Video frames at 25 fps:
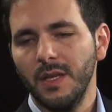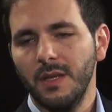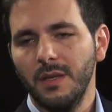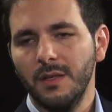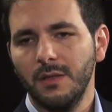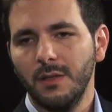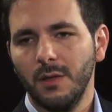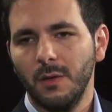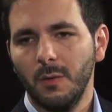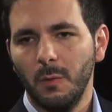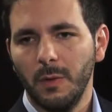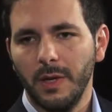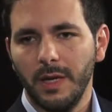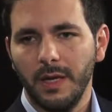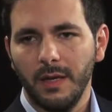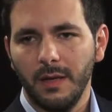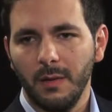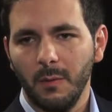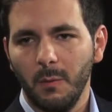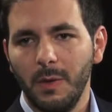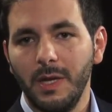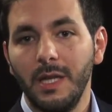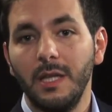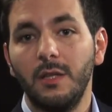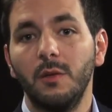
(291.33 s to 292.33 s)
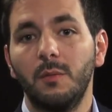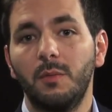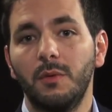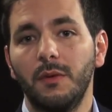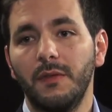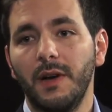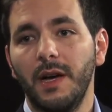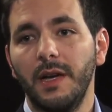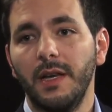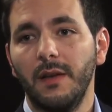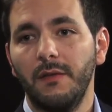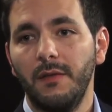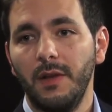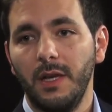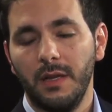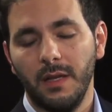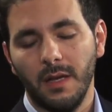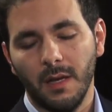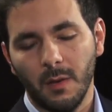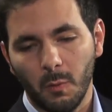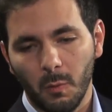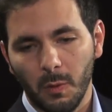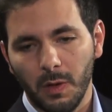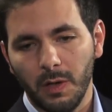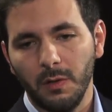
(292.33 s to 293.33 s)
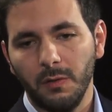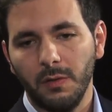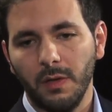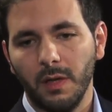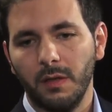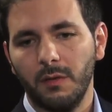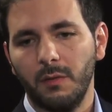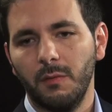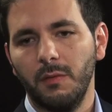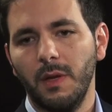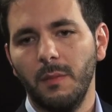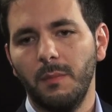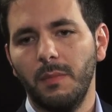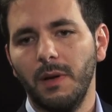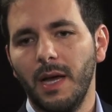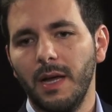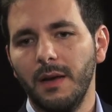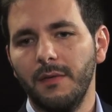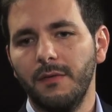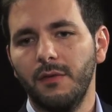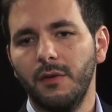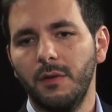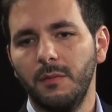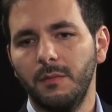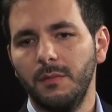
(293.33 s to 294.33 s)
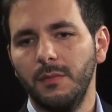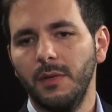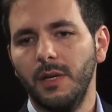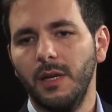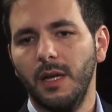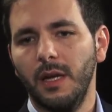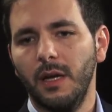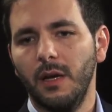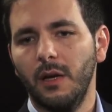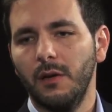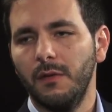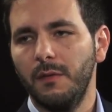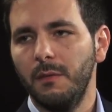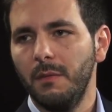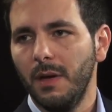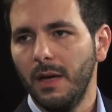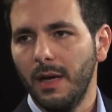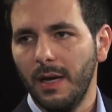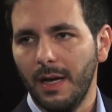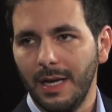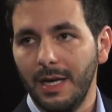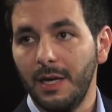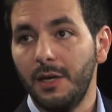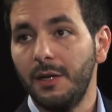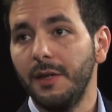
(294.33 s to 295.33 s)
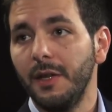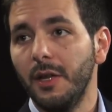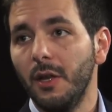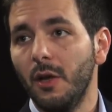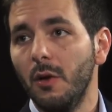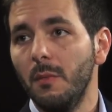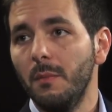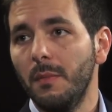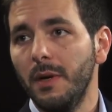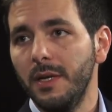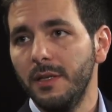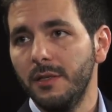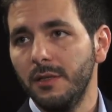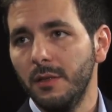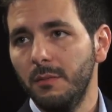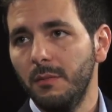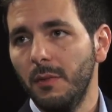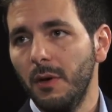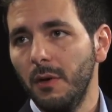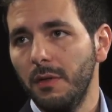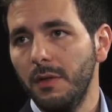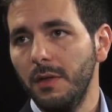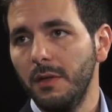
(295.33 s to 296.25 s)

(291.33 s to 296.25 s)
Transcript: So we need to provide the ability, and we do that through the platform of alerting companies on both